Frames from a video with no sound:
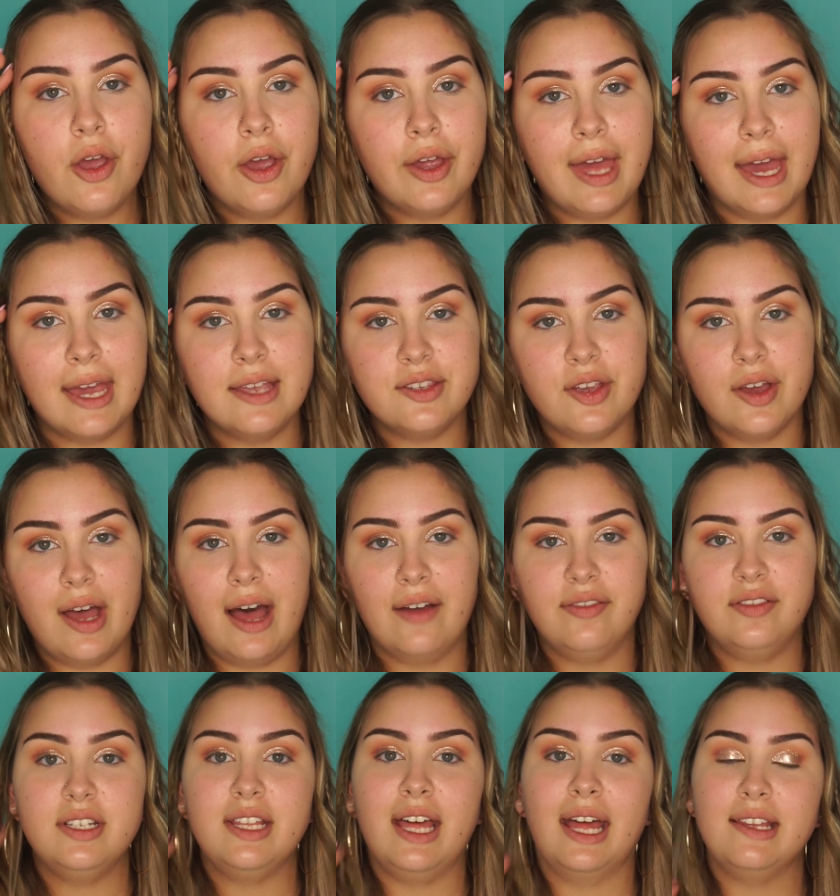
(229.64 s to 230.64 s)
Okay, so
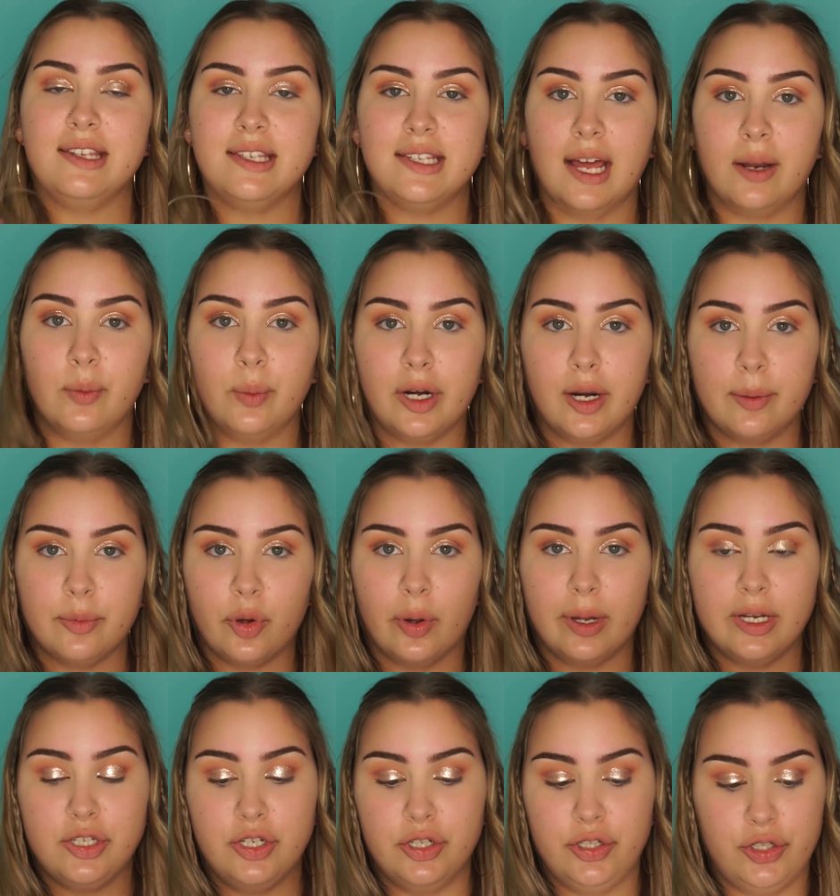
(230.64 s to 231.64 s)
after that's done, what I'm
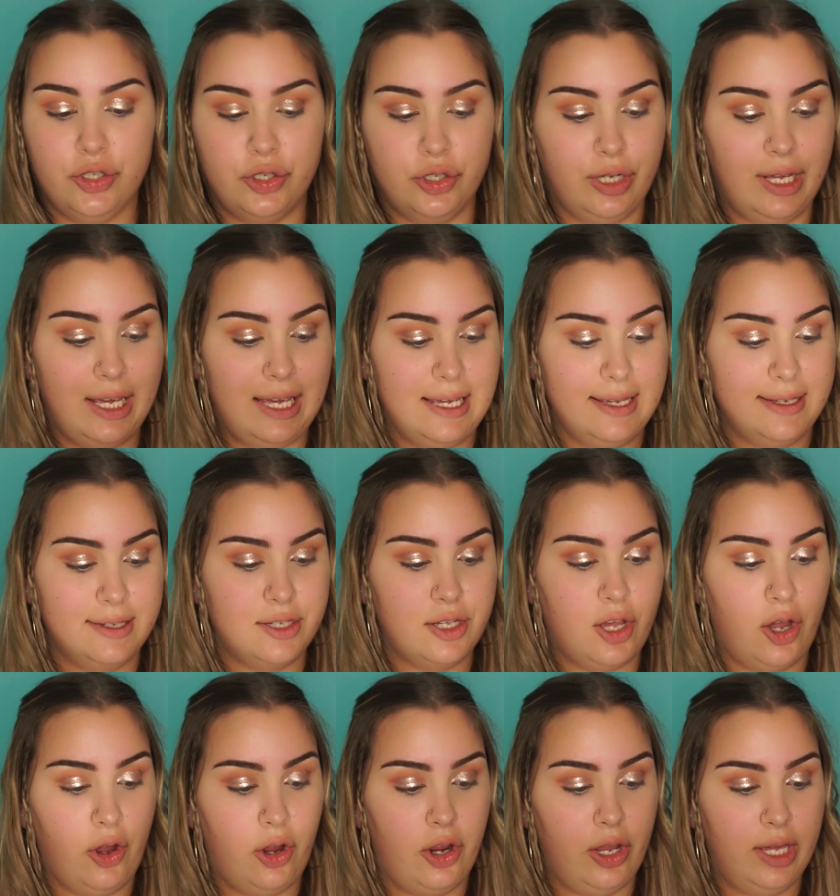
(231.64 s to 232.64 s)
going to do is
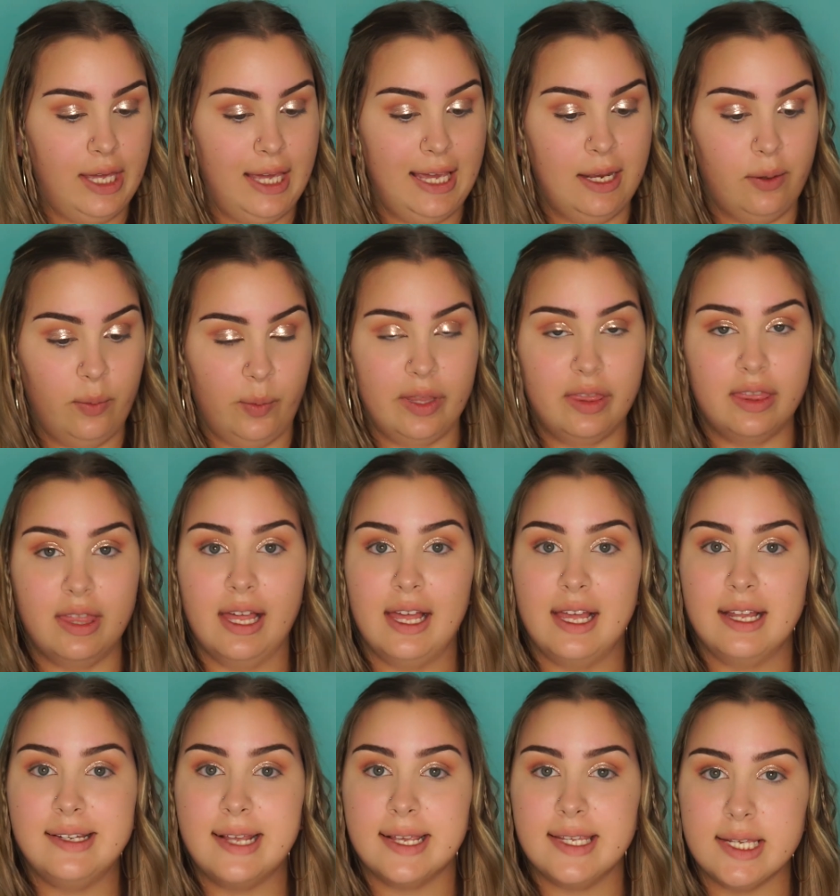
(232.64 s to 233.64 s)
go in with
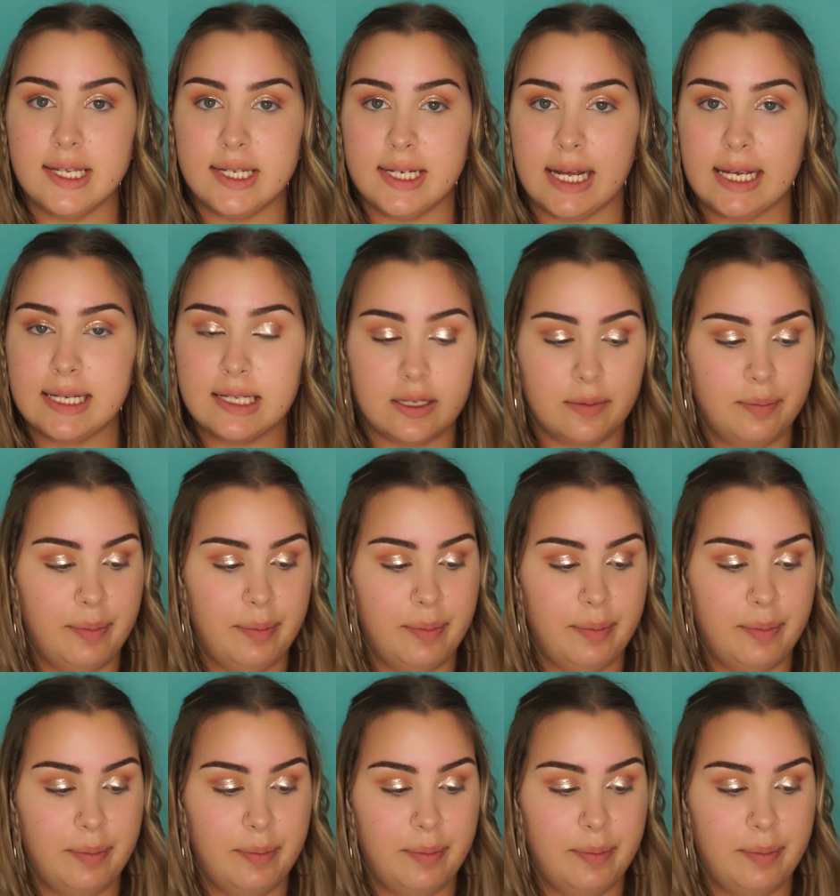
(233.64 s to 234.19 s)
the Desert Dusk